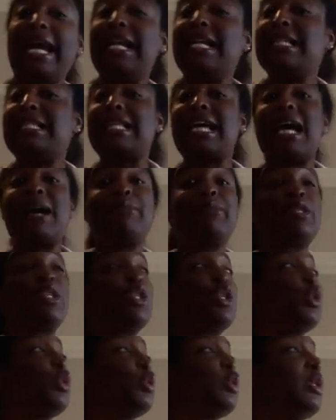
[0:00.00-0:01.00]
It is
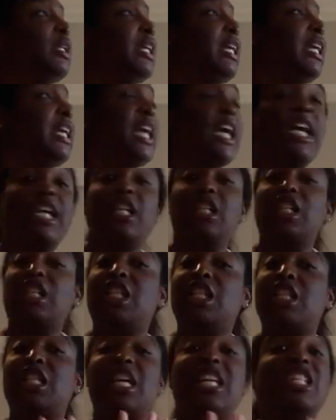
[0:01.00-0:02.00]
absolutely
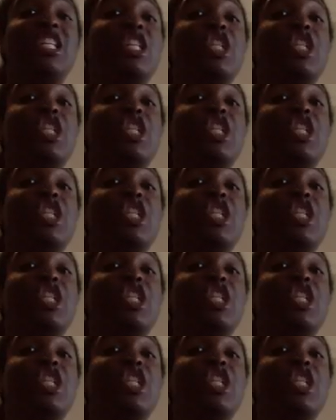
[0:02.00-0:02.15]
just a